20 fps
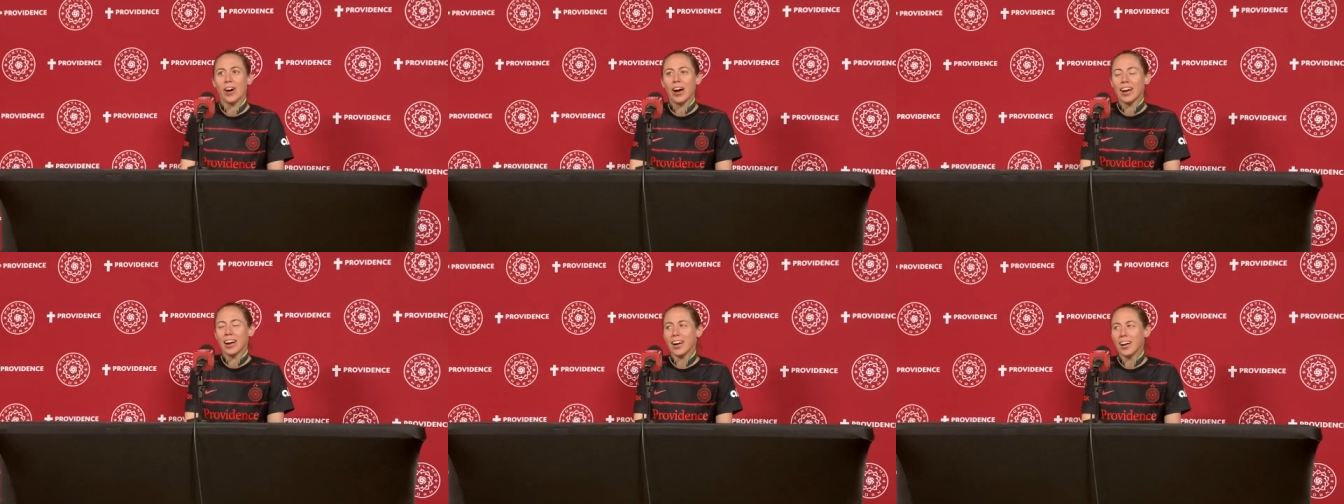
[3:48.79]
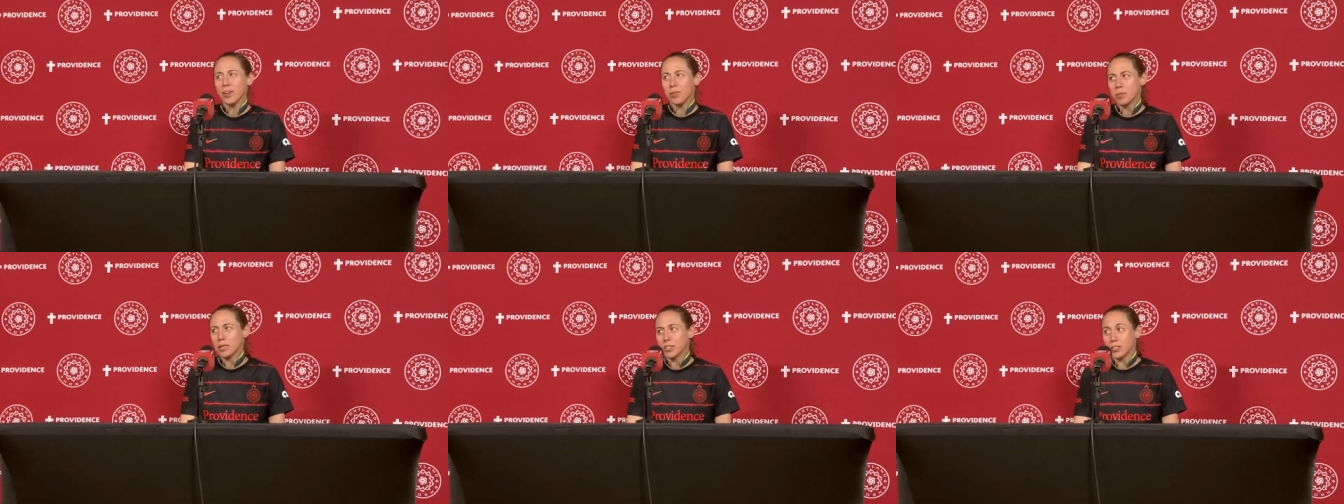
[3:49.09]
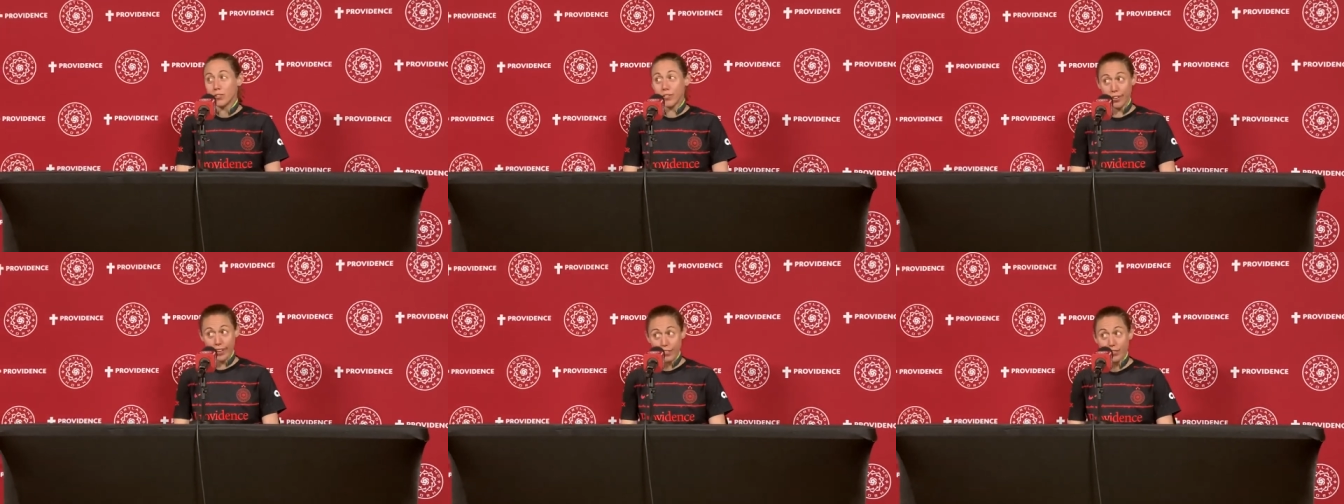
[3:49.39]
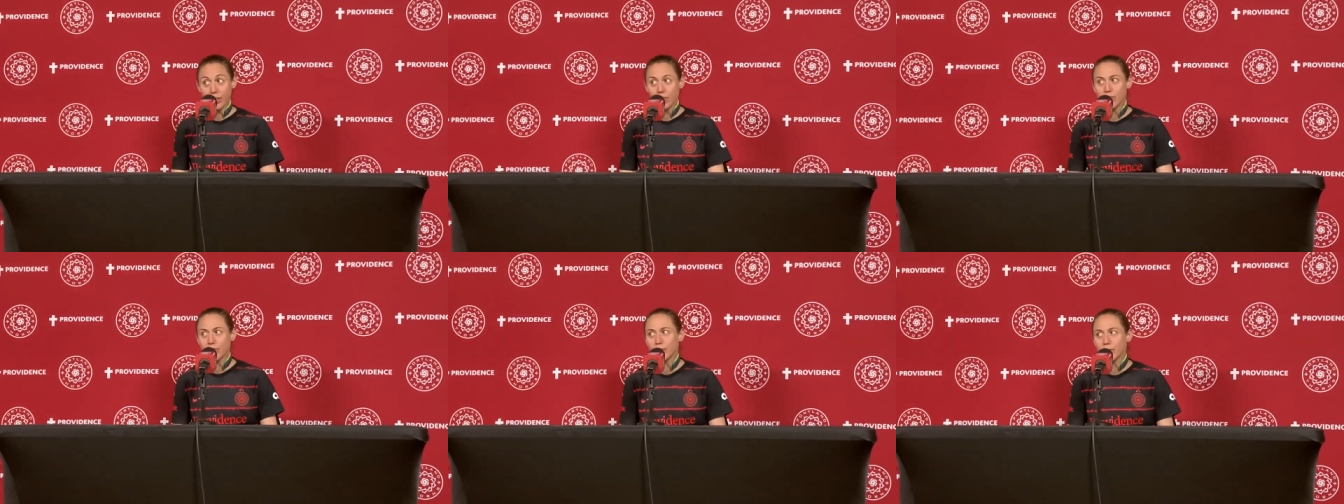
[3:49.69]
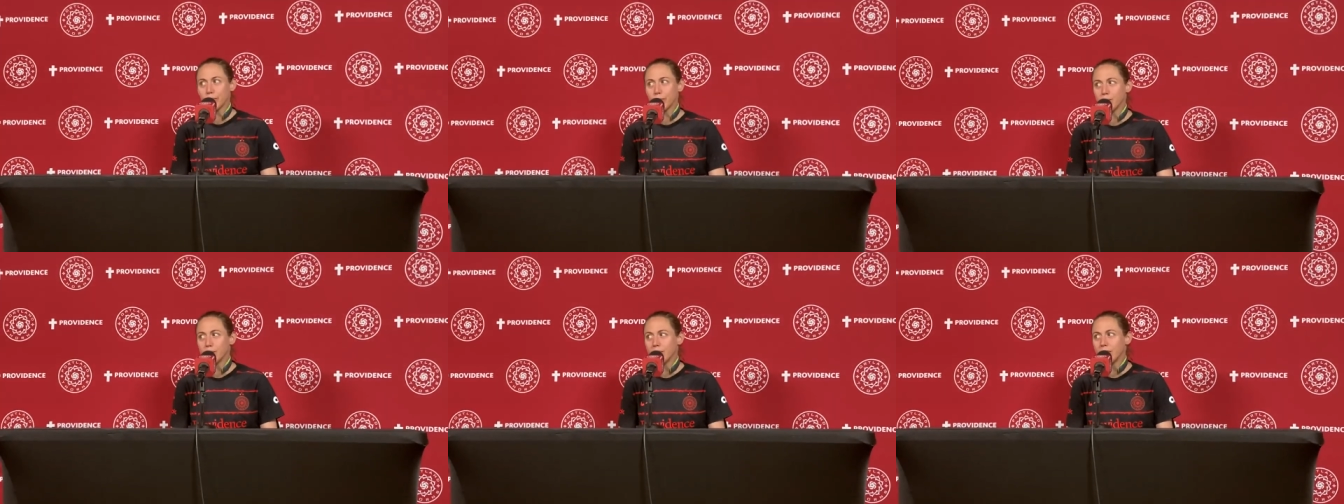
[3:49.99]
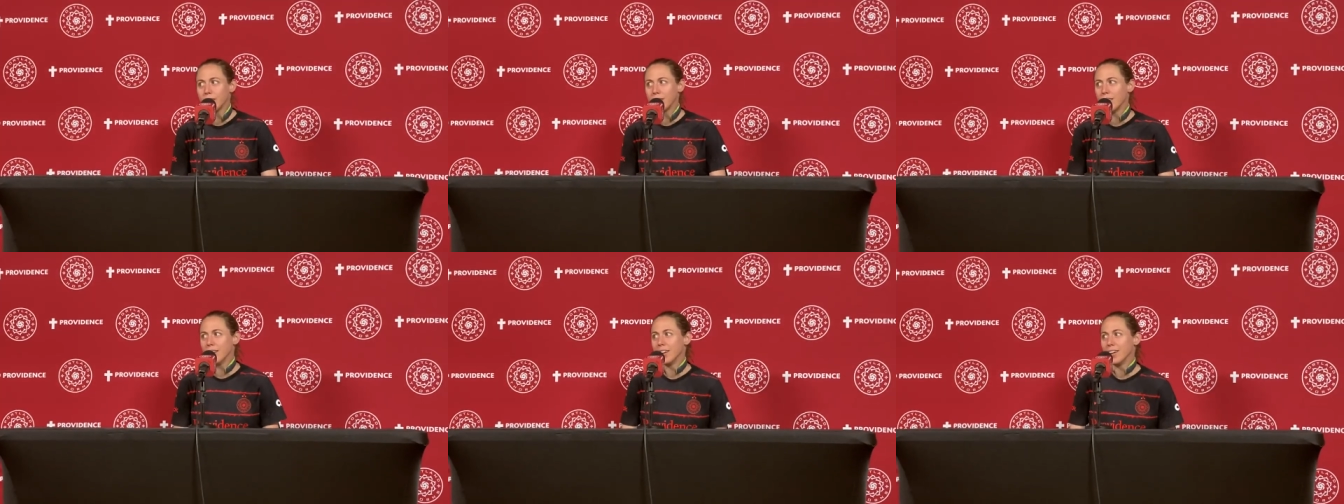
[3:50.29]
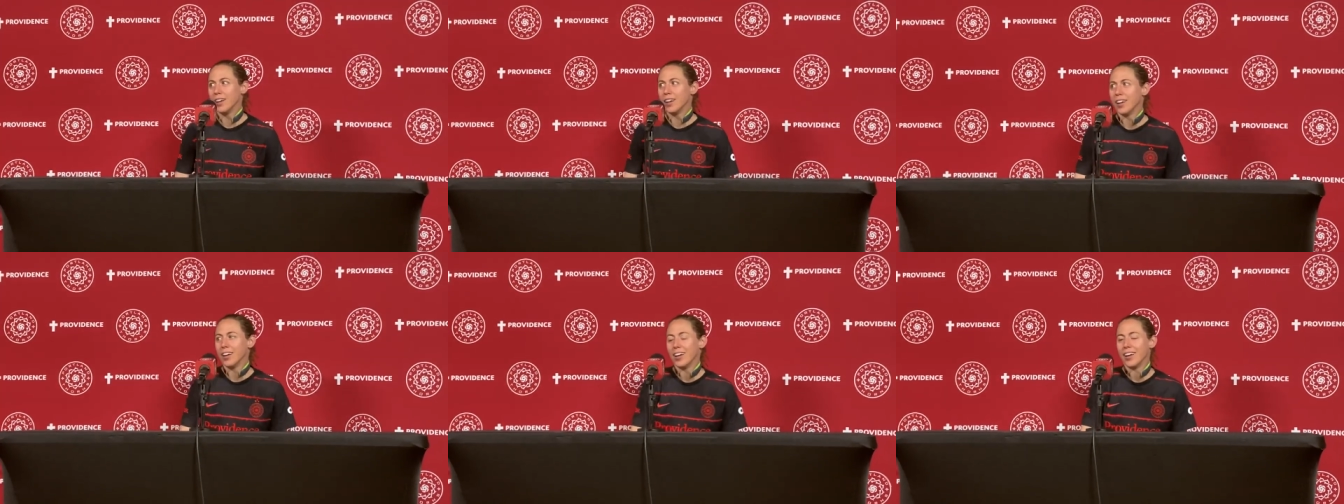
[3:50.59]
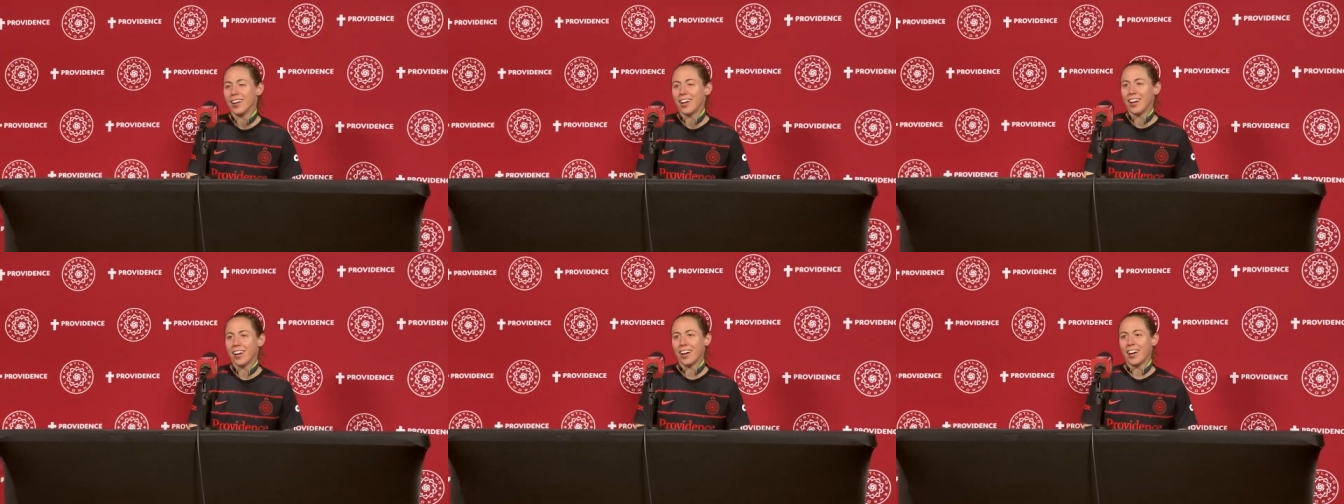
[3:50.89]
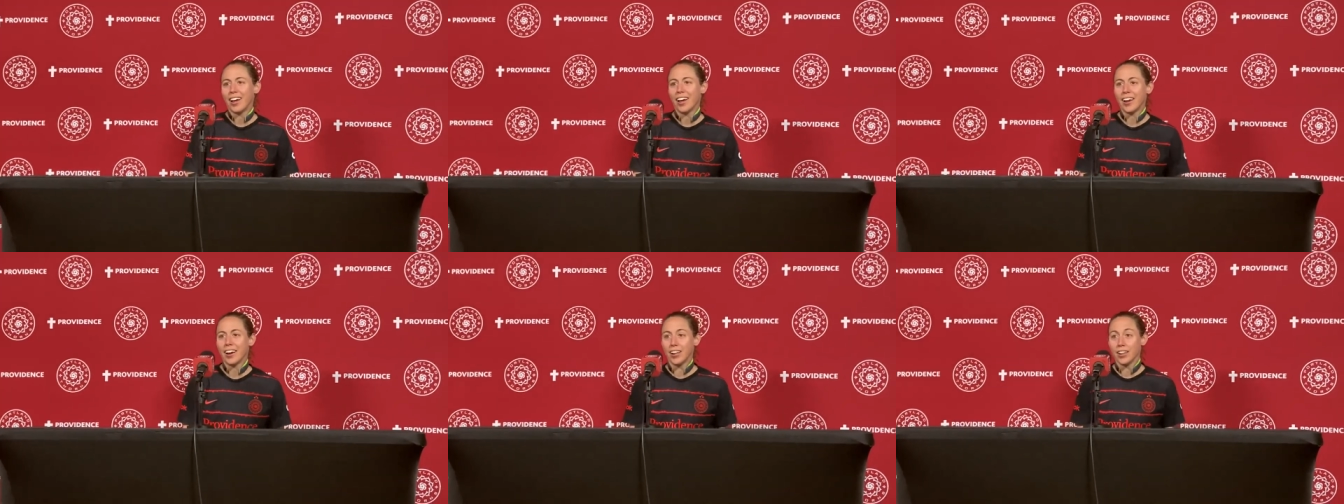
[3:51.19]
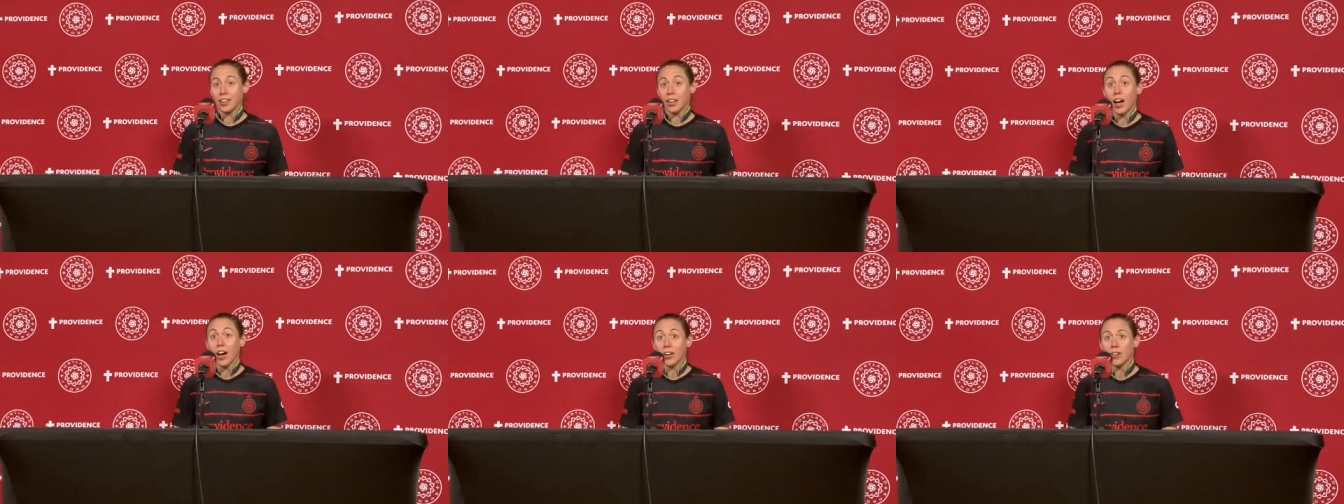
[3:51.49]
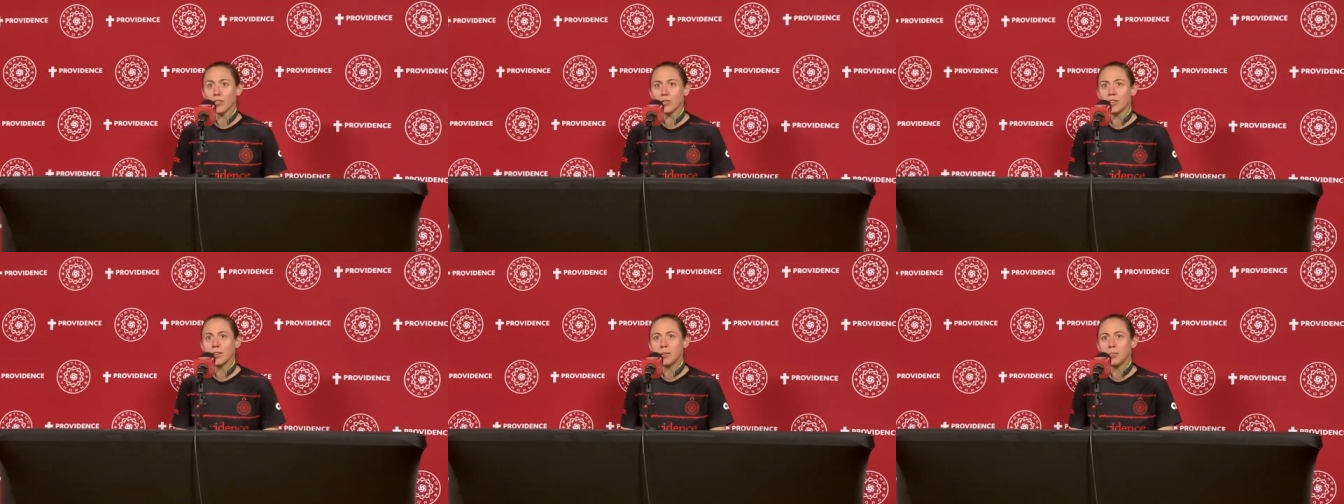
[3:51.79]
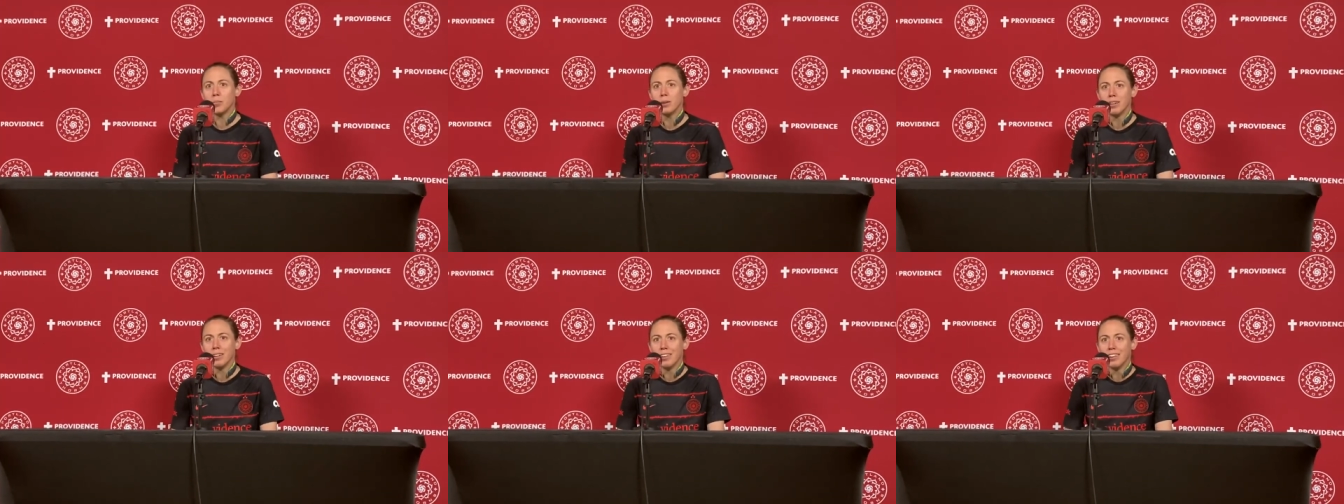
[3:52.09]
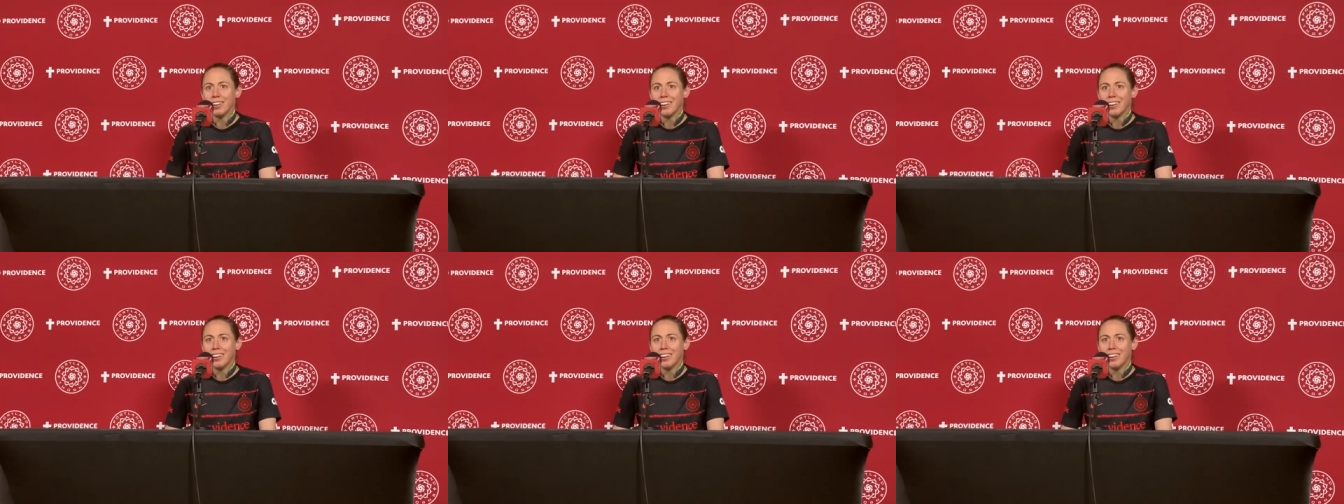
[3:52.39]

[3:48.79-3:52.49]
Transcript: I got him his favorite food and a lot of them.